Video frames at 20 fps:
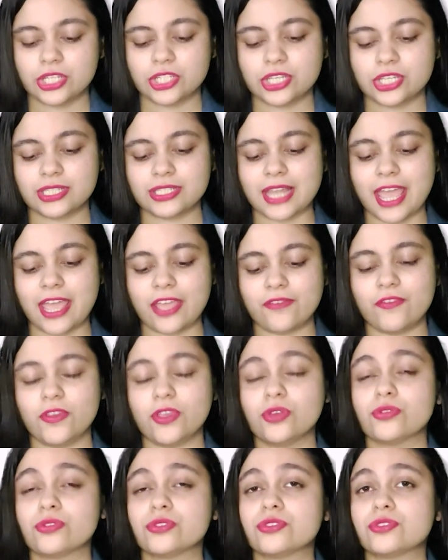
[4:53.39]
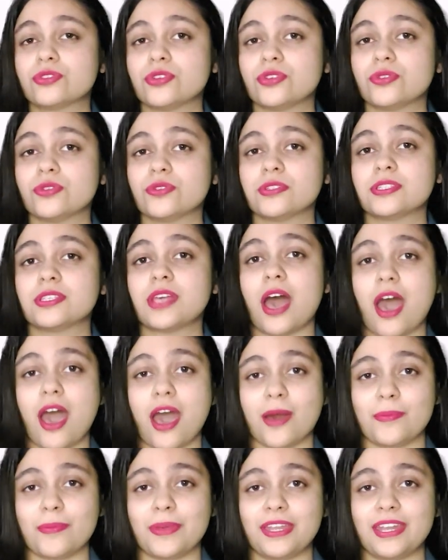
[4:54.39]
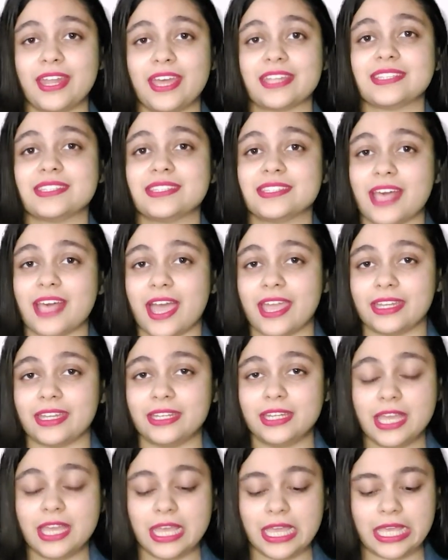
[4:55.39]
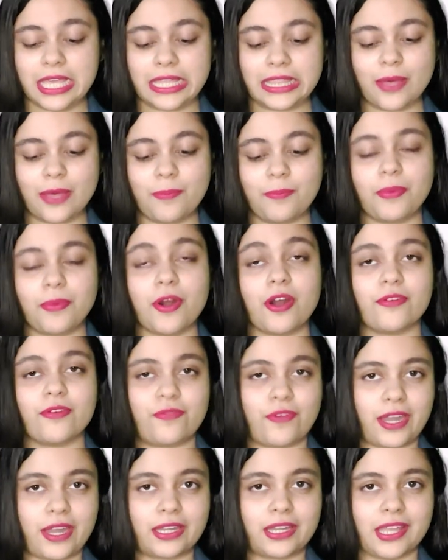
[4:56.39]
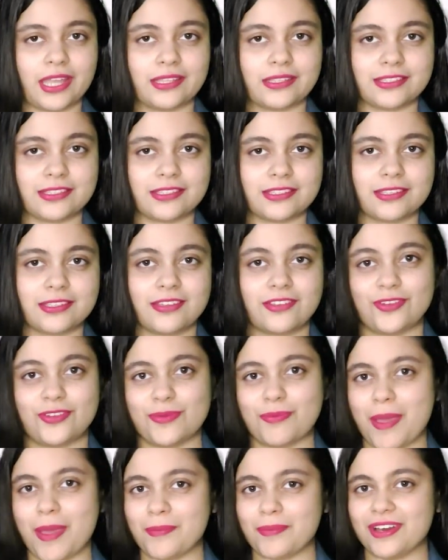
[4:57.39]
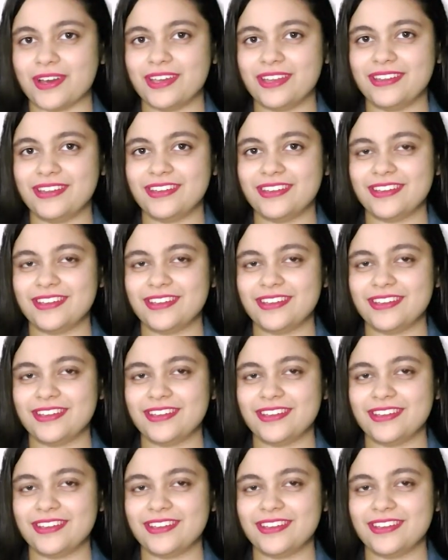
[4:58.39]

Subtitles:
just like we used to use haben and sein in the perfect tense. Remember?